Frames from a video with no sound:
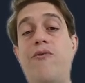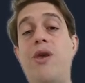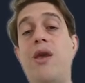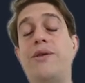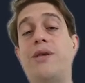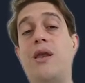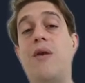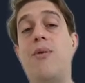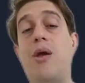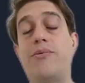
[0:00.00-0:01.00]
We as an
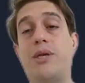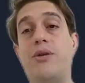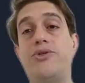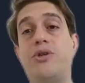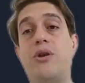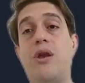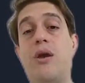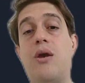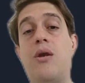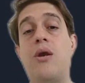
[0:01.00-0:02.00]
MLOps
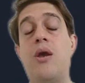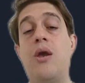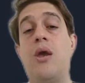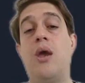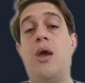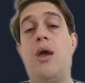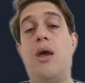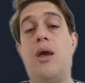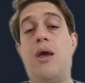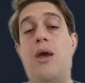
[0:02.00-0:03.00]
engineer
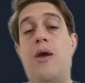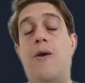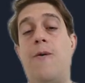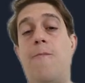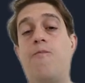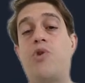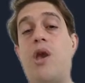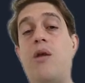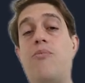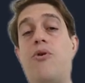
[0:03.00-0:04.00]

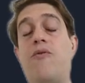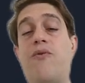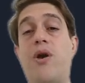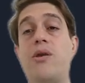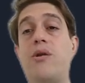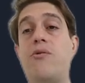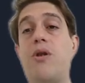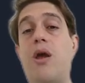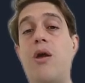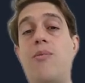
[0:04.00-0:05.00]
can provide a
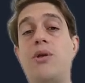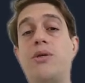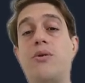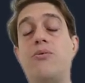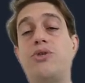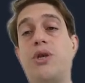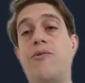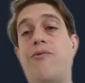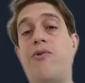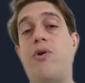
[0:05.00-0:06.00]
reliable
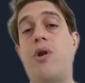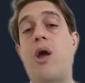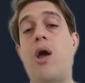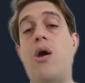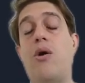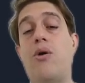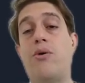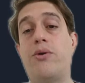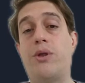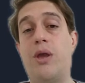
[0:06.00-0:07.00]
solution for
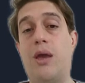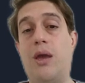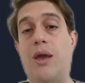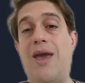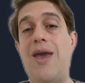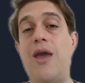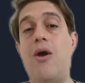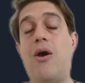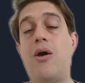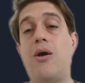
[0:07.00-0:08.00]
our
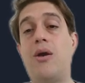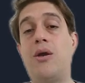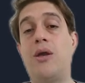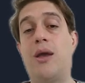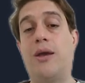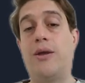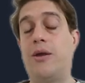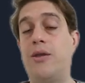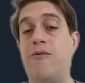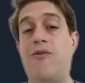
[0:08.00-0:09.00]
AI
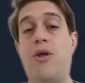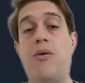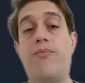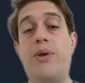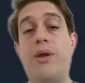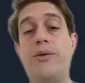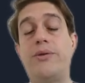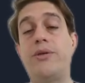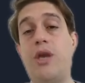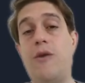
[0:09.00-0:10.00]

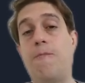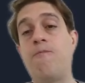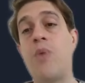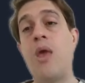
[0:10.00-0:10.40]
development team.